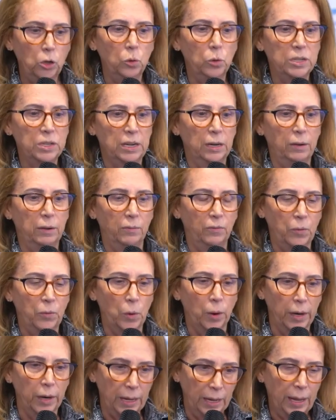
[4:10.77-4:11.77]
to use it
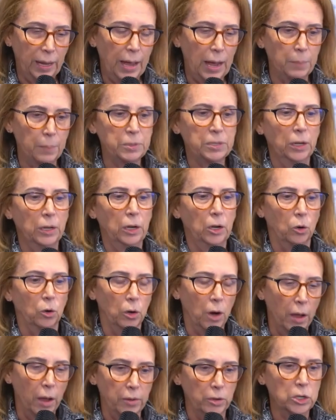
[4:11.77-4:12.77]
for an encapsulant
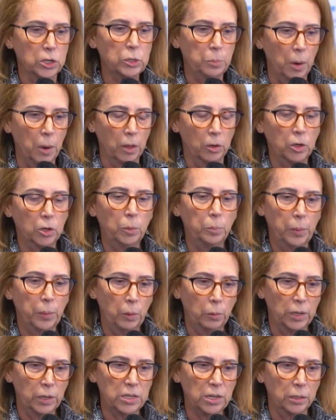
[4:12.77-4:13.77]
or other smaller
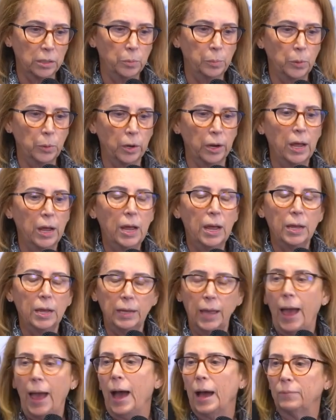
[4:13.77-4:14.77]
components on the board,
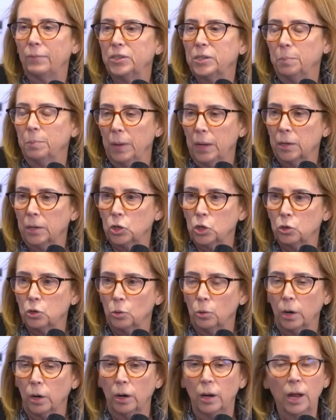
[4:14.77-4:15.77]
you have to make
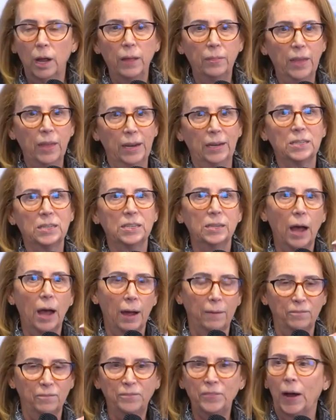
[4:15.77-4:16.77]
sure that it's
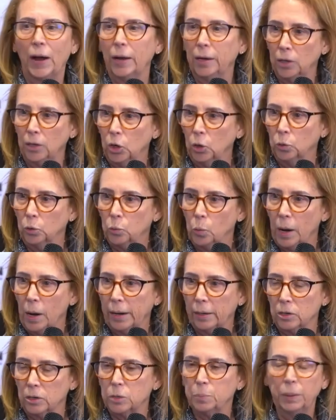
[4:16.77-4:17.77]
not fine gold
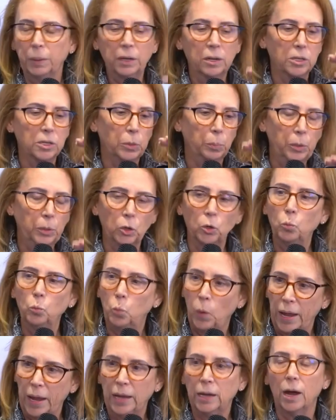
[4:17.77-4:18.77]
wires, because the pure
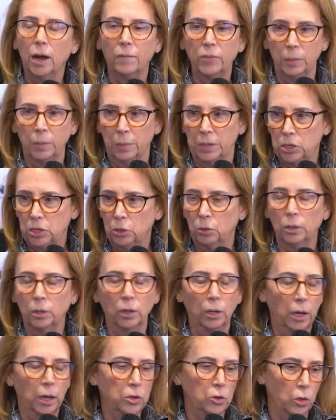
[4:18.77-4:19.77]
weight of the
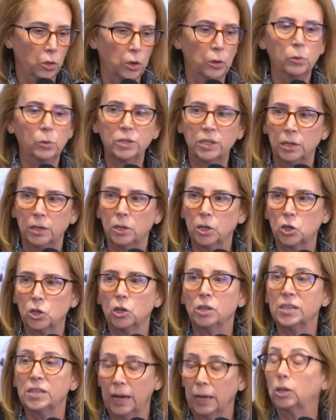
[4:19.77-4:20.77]
material under those
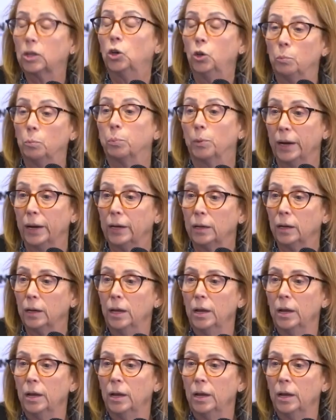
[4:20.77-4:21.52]
conditions, it could break.